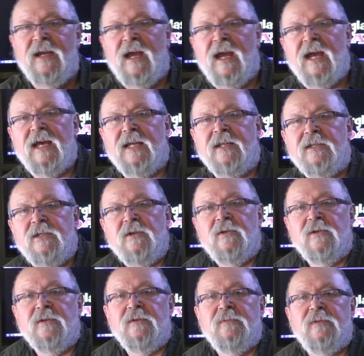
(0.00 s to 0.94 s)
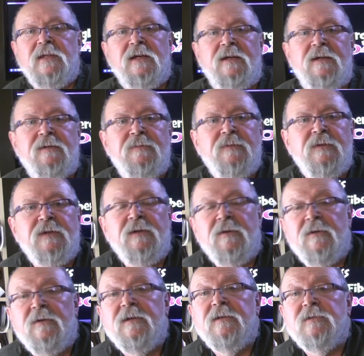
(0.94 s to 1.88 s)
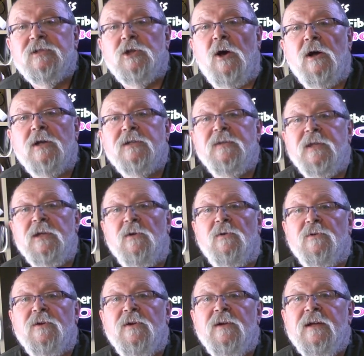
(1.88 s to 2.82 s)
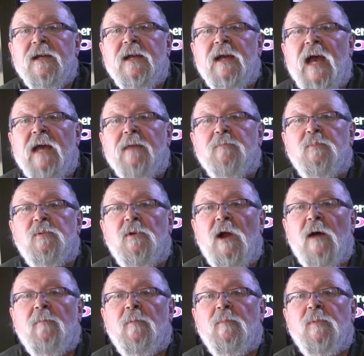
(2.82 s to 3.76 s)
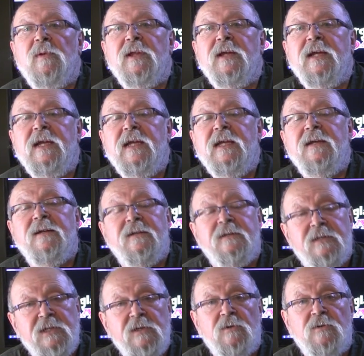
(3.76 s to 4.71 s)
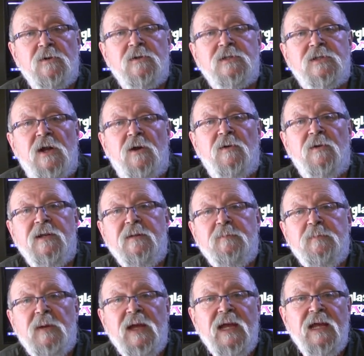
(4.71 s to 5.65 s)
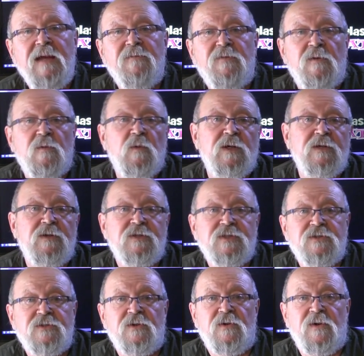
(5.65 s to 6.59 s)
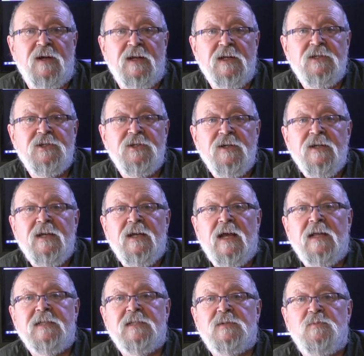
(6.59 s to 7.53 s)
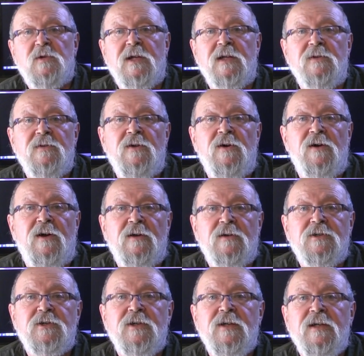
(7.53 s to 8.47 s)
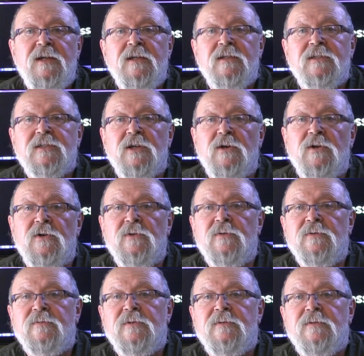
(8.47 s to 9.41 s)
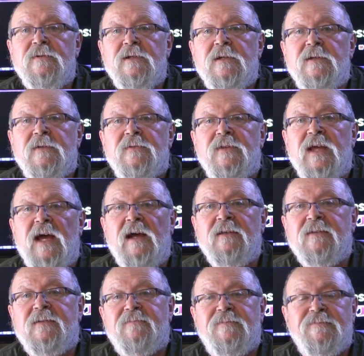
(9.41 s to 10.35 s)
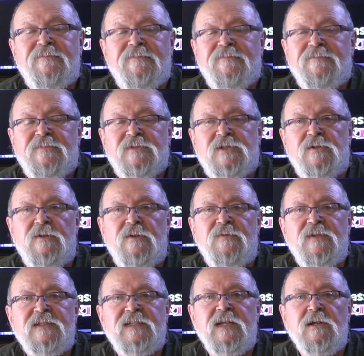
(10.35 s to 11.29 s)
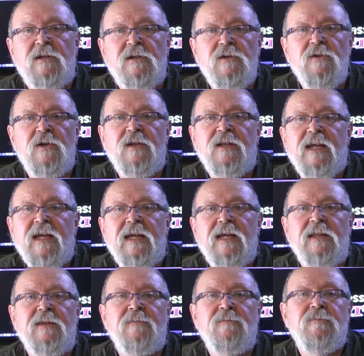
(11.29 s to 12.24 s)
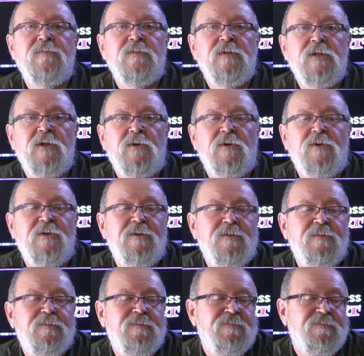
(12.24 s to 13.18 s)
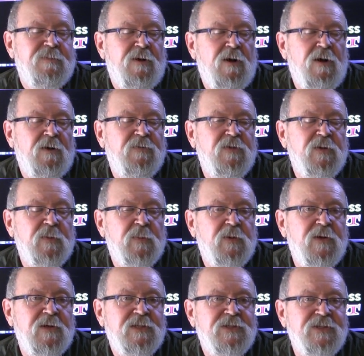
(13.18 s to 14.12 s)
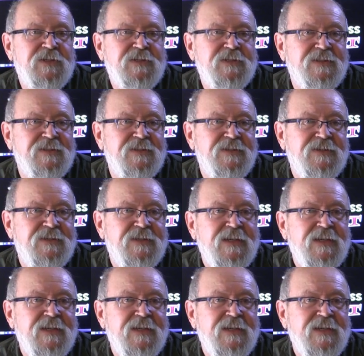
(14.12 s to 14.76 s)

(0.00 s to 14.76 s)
and you can talk to the owner, and probably the owner has already paid for winter storage and spring launch, so that sort of is included in your offer to purchase.